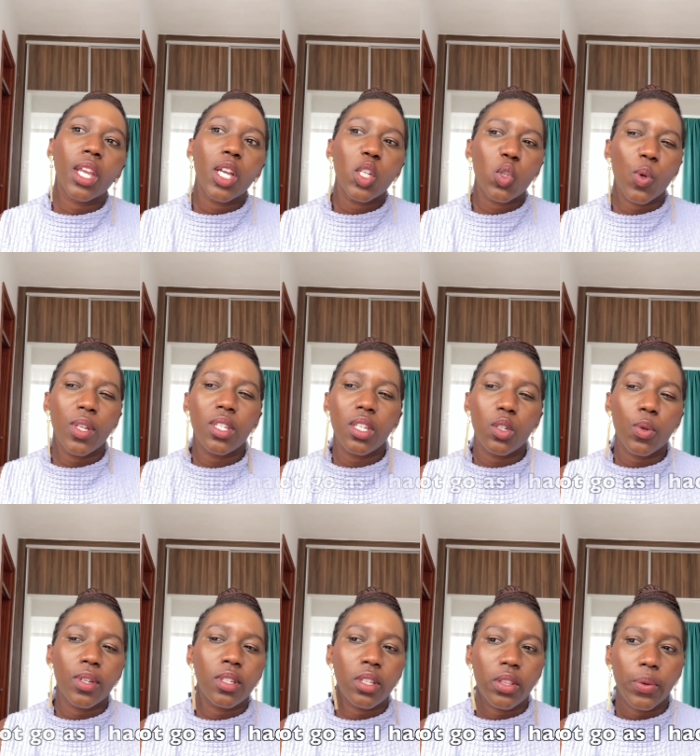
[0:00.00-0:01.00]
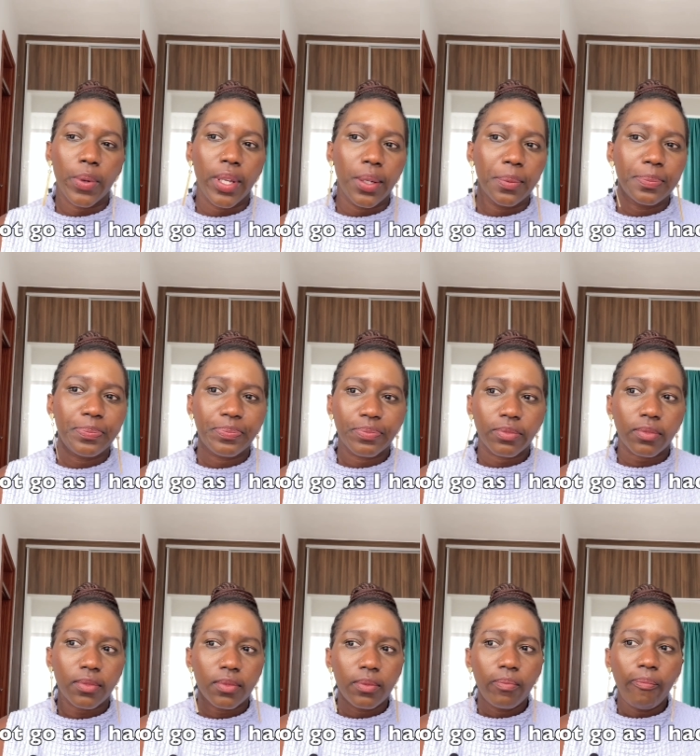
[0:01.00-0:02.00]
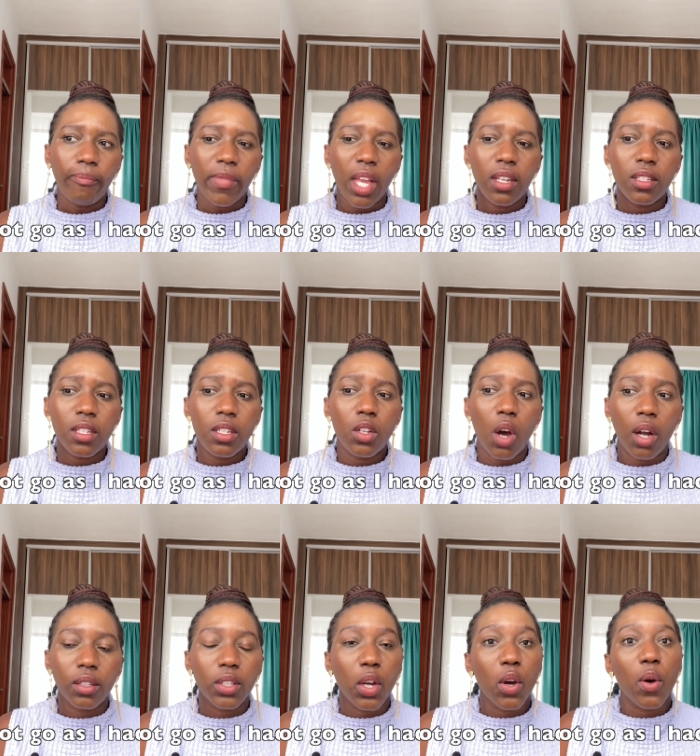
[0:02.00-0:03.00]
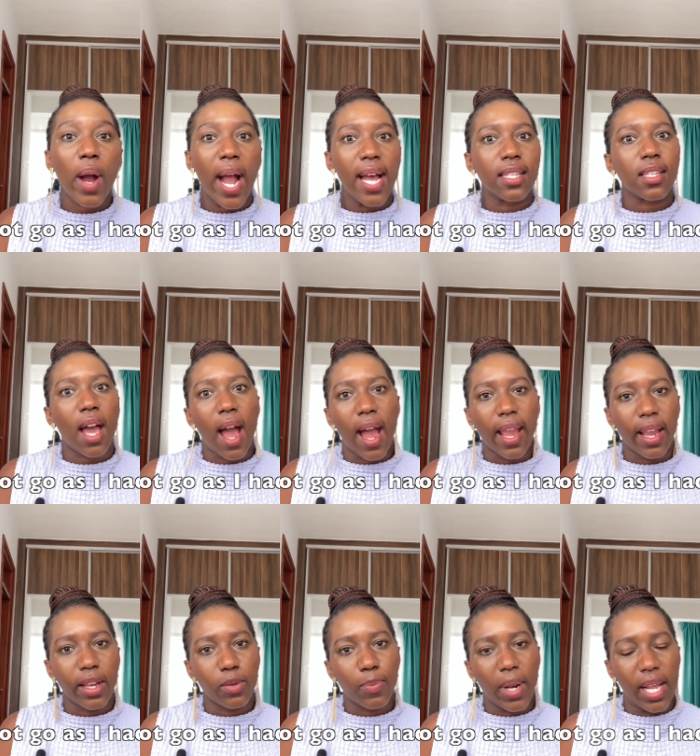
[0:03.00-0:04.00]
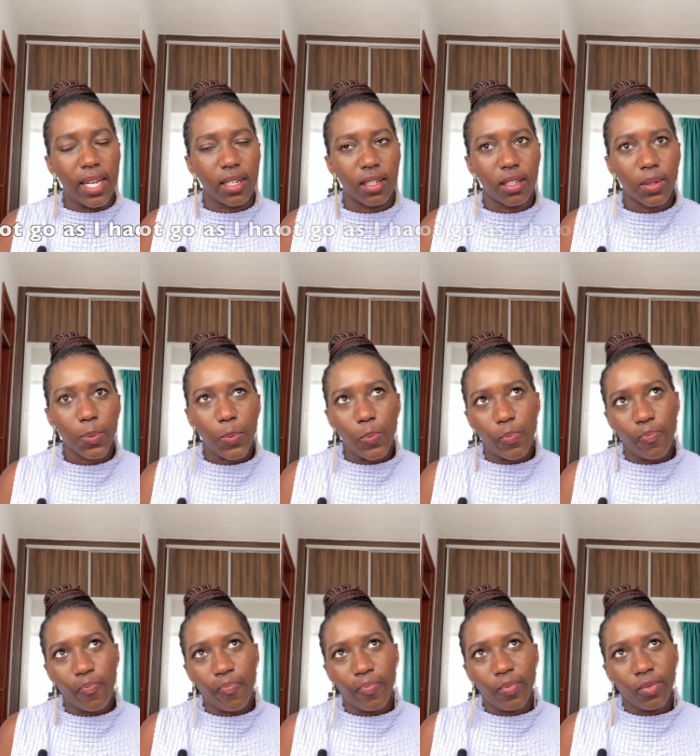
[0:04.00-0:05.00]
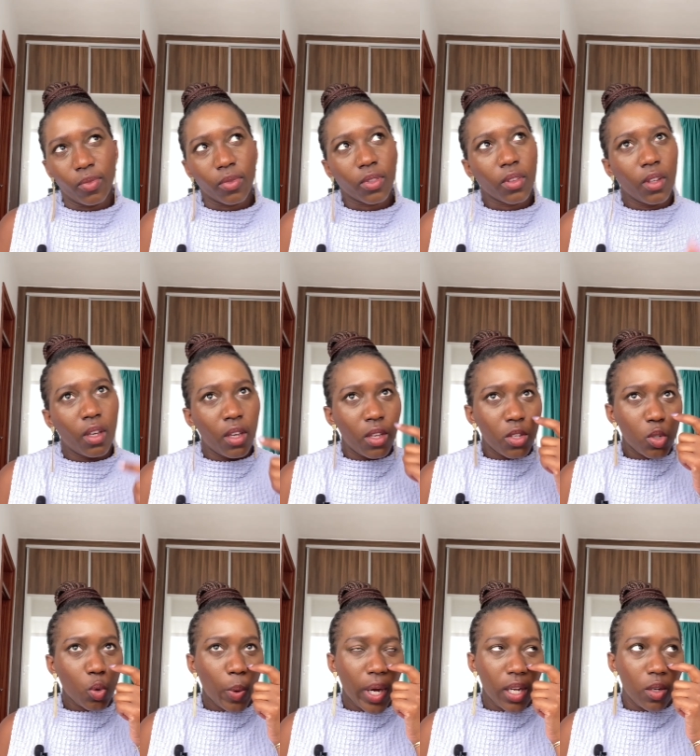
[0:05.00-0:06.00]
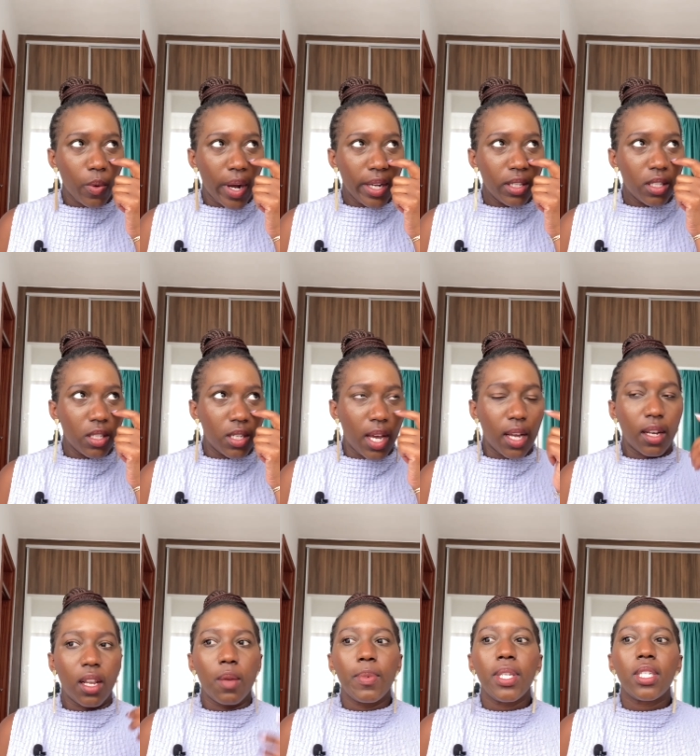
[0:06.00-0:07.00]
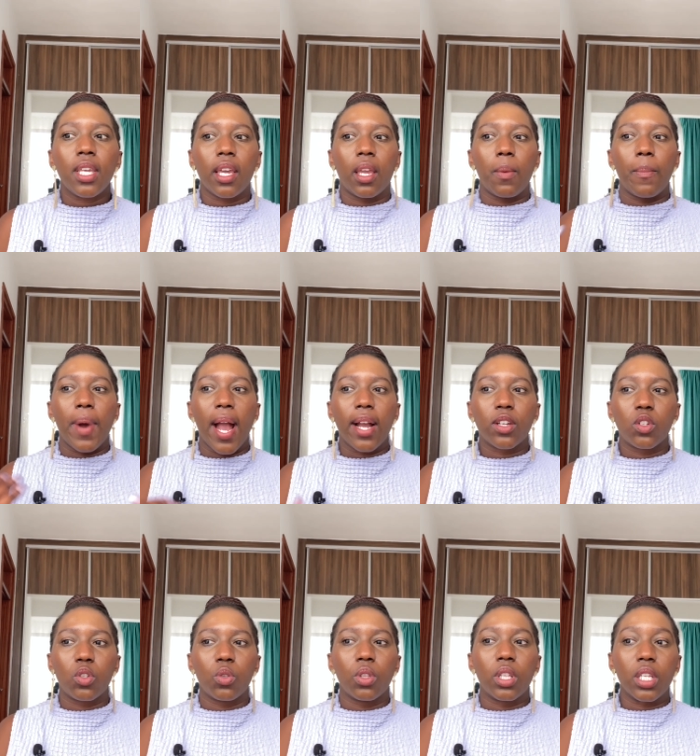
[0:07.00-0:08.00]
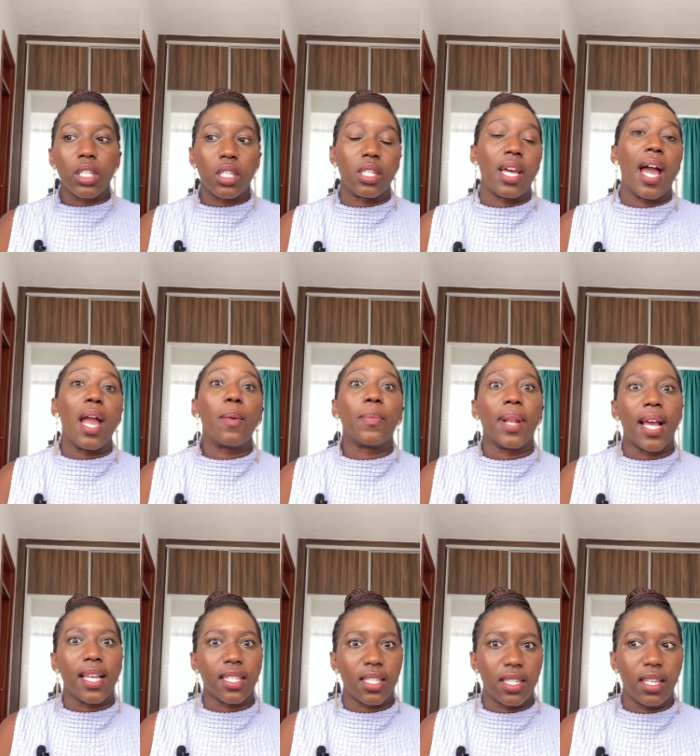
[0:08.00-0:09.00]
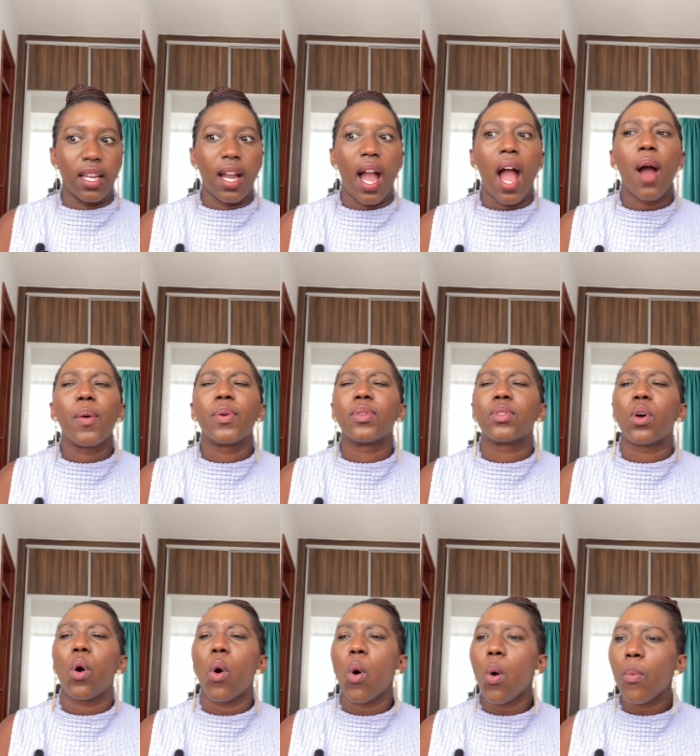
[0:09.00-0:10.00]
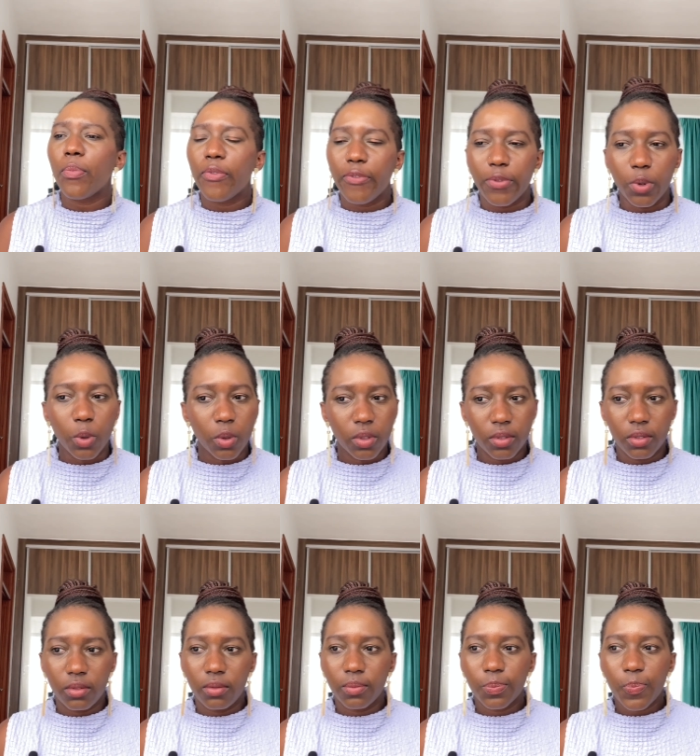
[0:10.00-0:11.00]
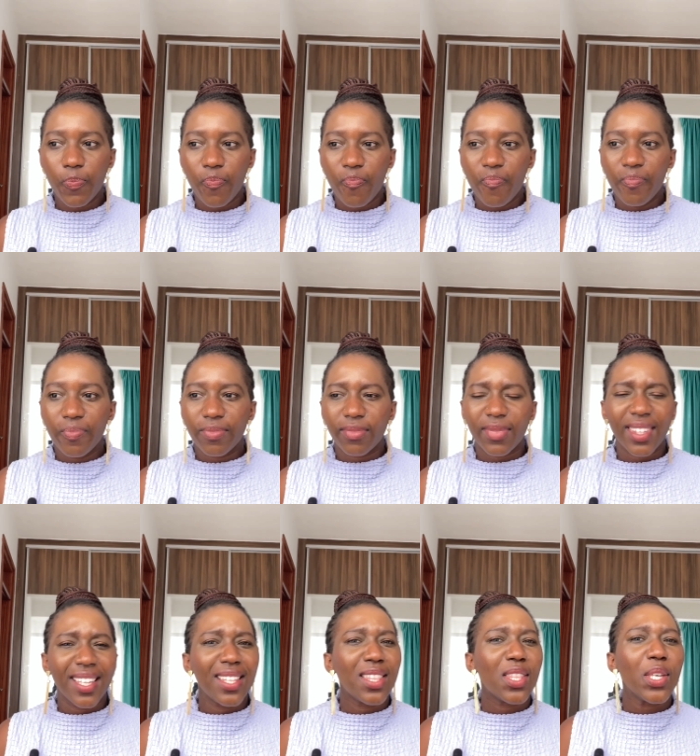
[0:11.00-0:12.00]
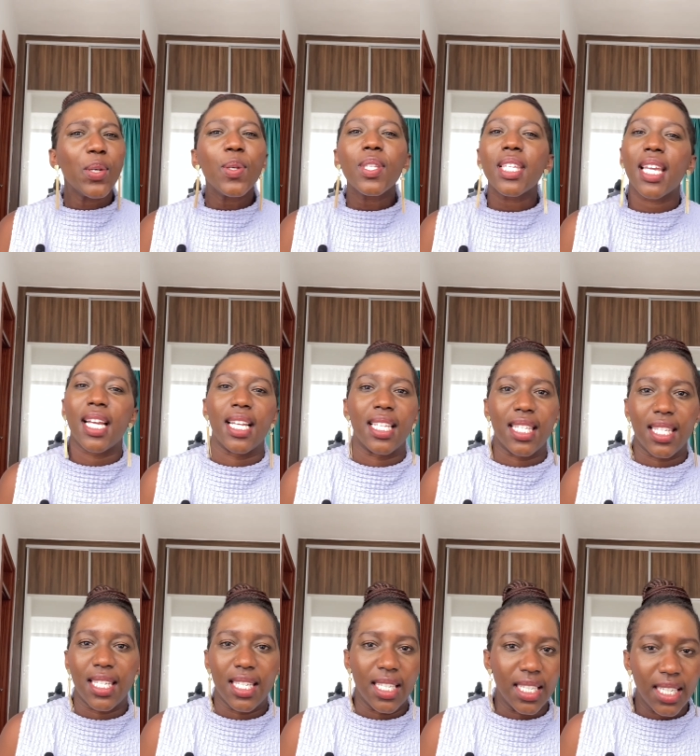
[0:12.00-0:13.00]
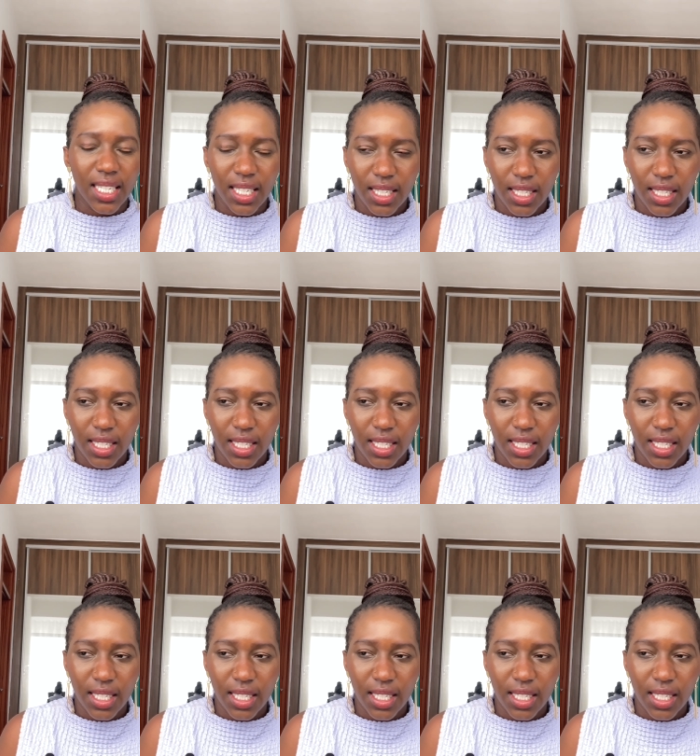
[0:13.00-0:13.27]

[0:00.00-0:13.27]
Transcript: twenty twenty-three did not go as I had planned. So where do I start? Let me take you back to this time last year. I was hopeful, enthusiastic